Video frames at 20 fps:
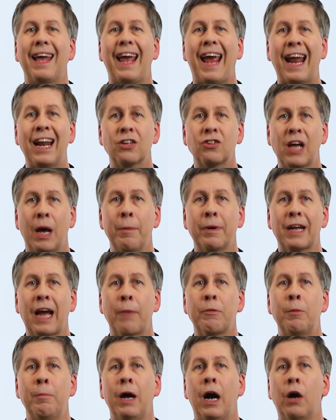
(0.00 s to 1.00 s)
anatomic
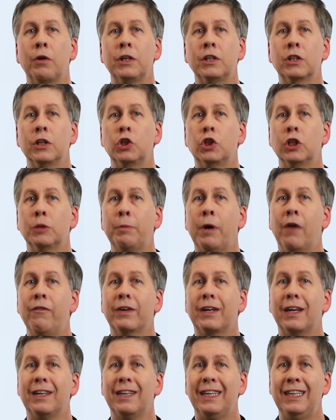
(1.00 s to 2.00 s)
abnormalities such as
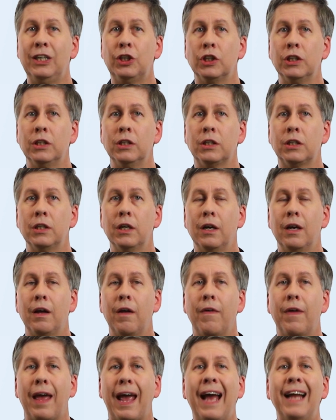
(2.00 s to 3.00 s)
pelvic adhesions,
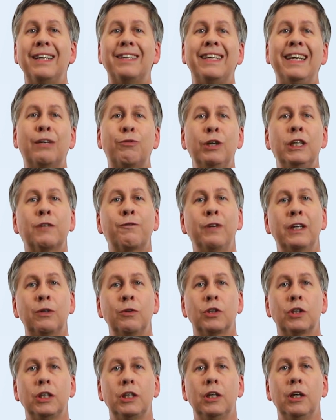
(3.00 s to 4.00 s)
and decreased
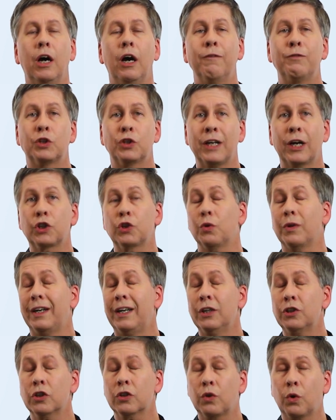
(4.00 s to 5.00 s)
frequency of sexual
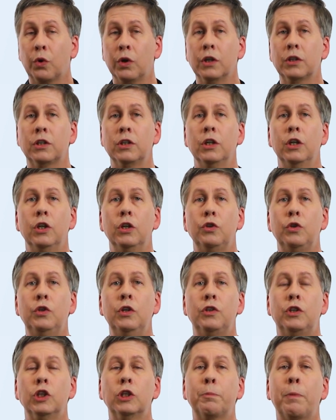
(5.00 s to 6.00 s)
intercourse due
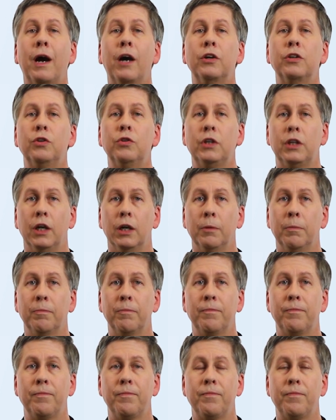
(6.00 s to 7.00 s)
to dyspareunia.
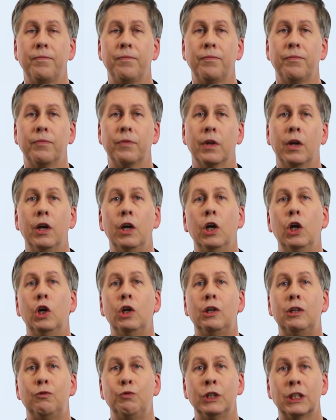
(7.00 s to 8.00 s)

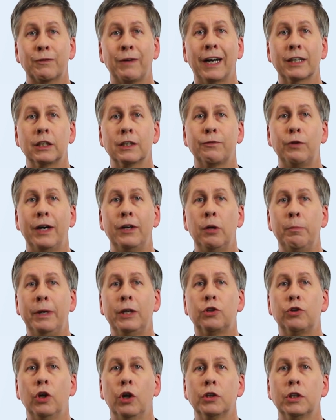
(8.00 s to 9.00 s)
Risk factors for
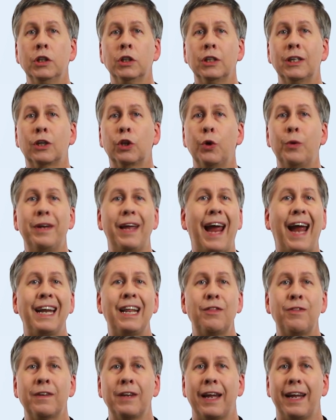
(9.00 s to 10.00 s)
endometriosis include
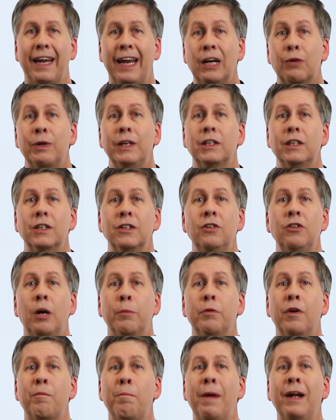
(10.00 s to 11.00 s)
anything that increases the
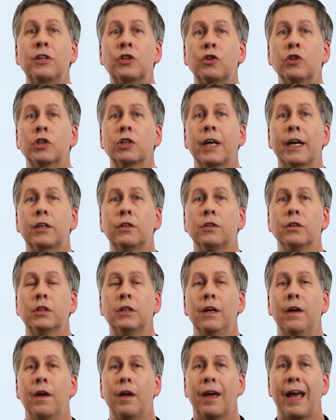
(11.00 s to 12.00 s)
number of menstrual
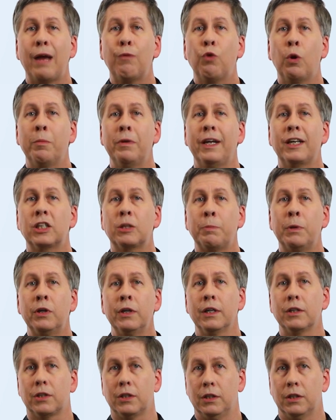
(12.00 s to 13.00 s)
cycles a woman
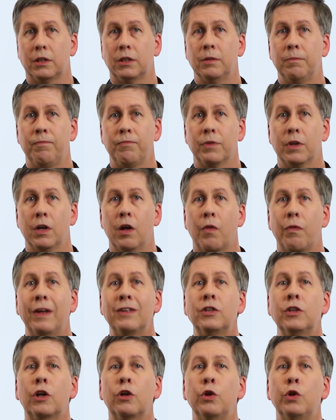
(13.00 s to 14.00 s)
experiences.
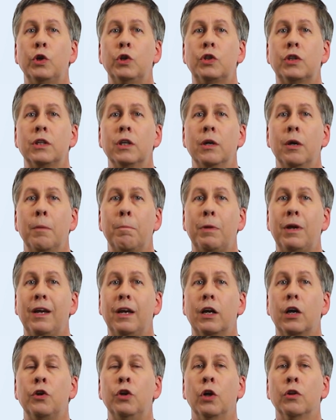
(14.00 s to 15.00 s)
This includes
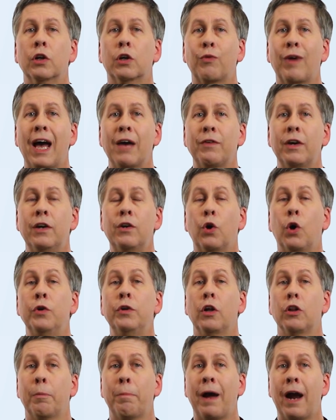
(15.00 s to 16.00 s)
being nulligravid or
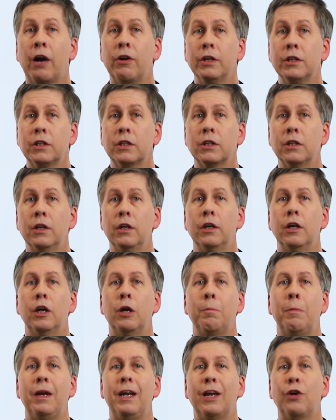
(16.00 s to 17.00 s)
nulliparous,
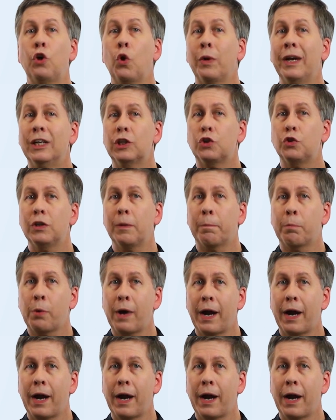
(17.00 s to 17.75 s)
meaning no history of